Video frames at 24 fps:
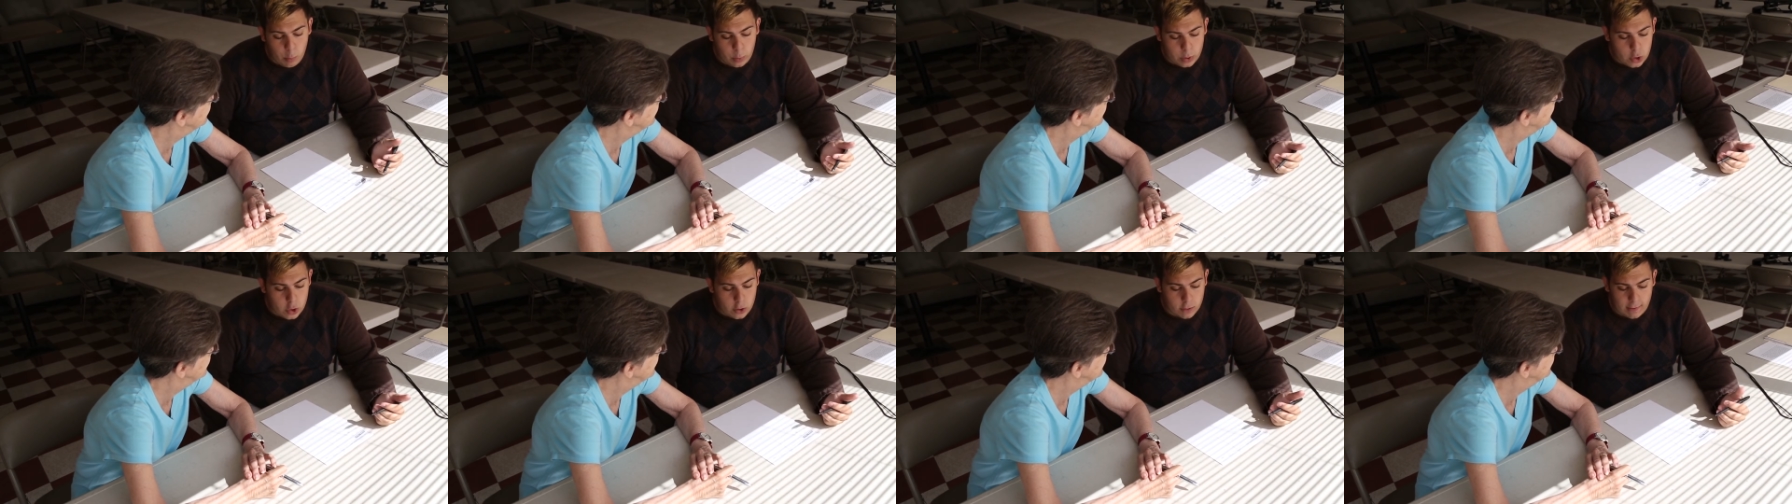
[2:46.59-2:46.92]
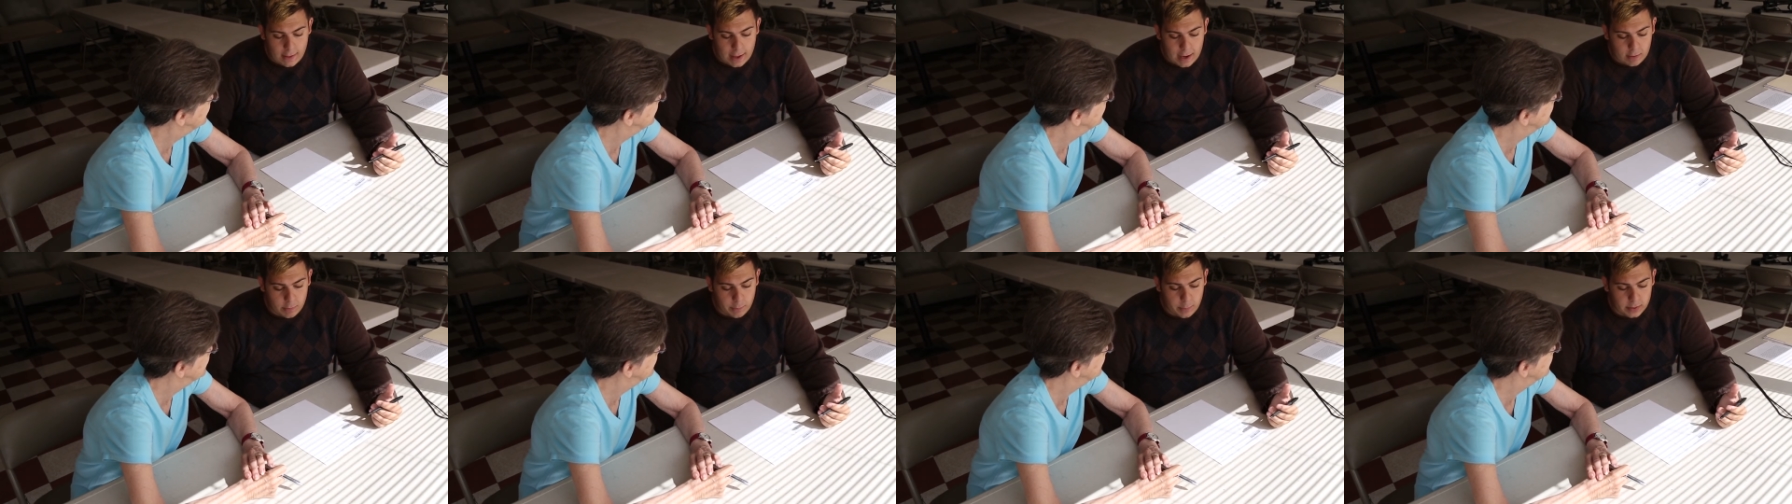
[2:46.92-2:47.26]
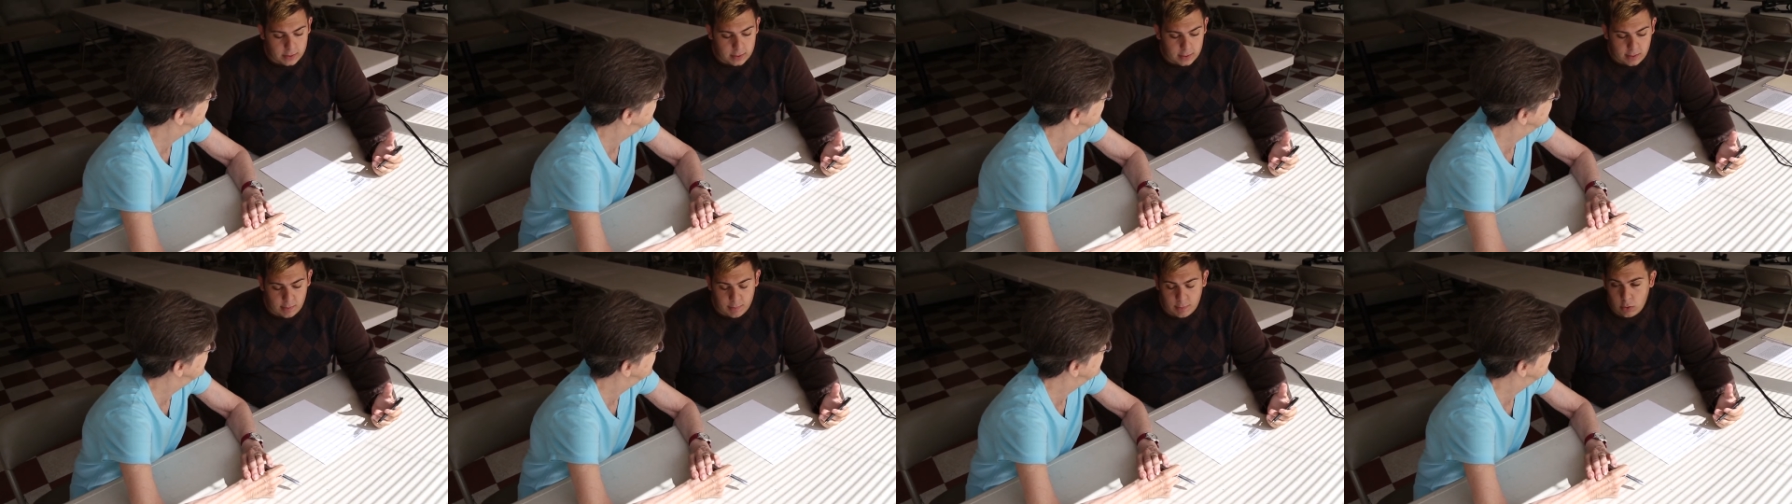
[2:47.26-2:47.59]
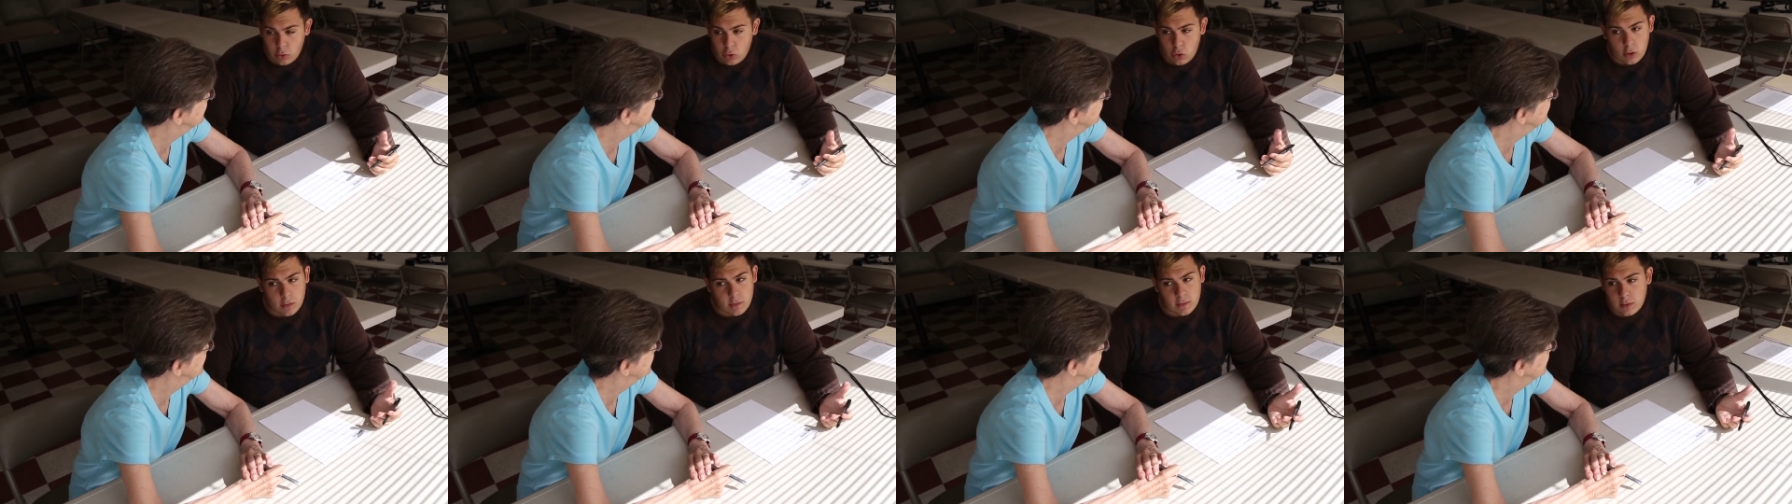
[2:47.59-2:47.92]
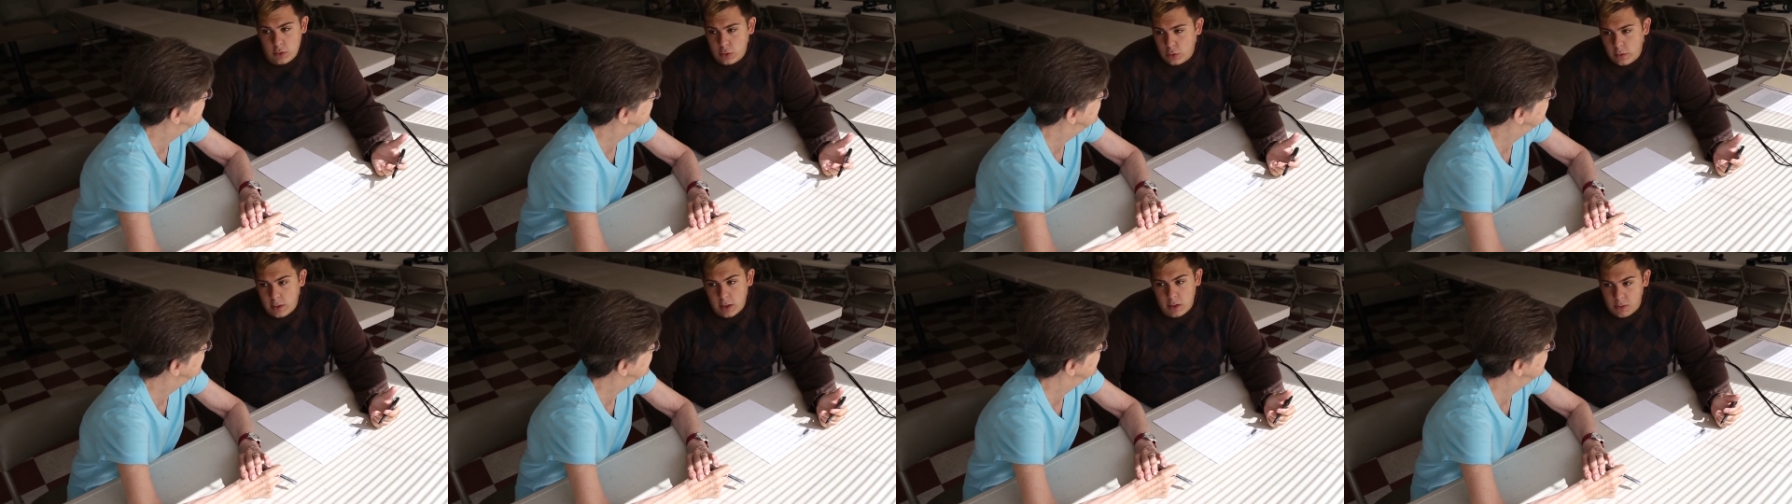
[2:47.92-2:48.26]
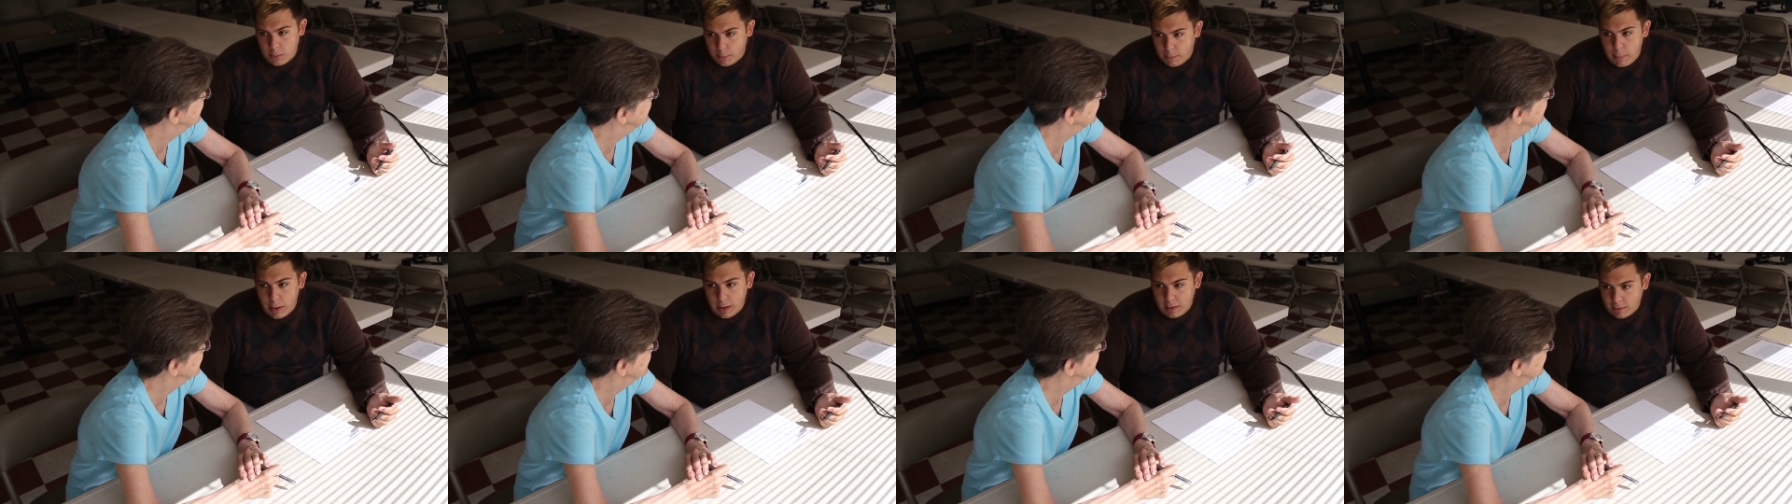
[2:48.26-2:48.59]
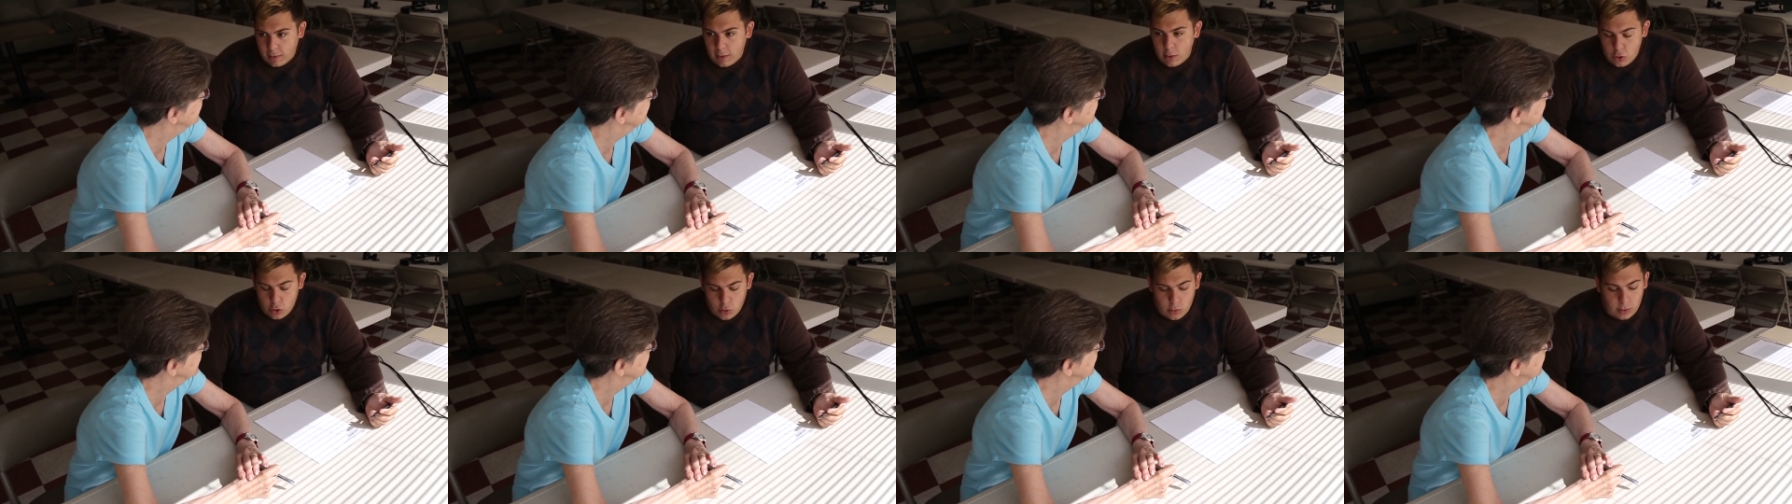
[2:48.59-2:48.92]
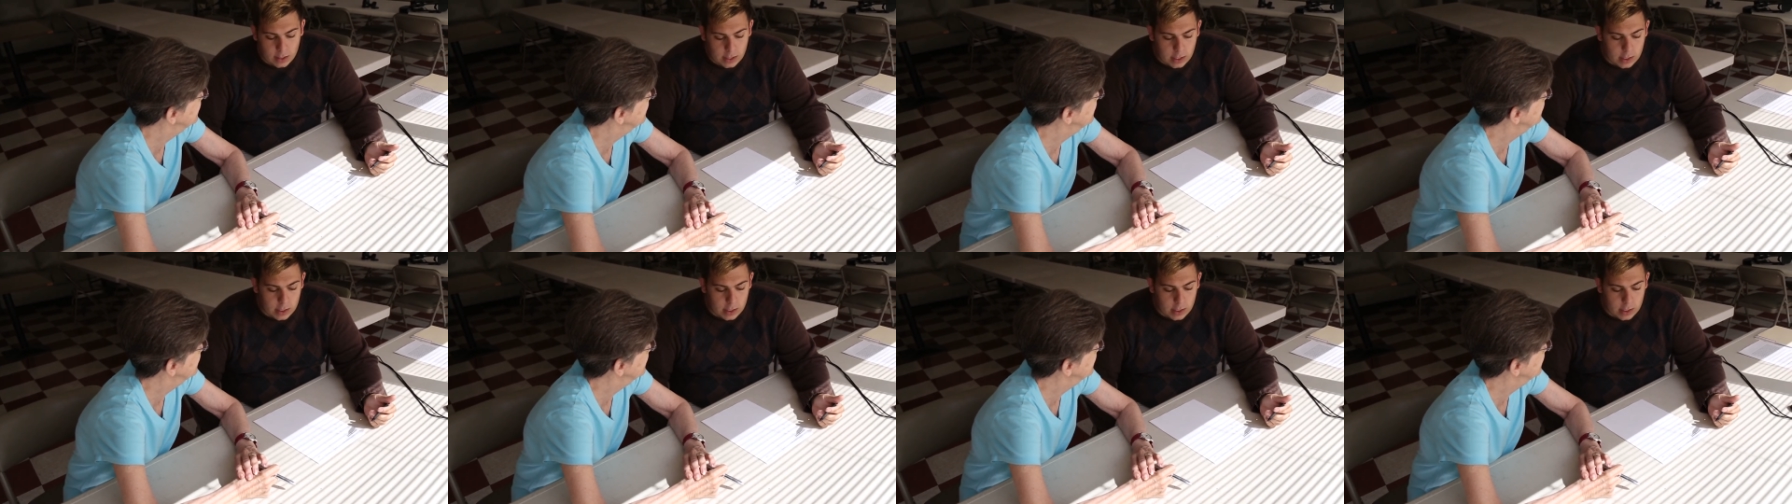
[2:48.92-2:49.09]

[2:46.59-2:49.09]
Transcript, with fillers: don't consider or some students don't consider for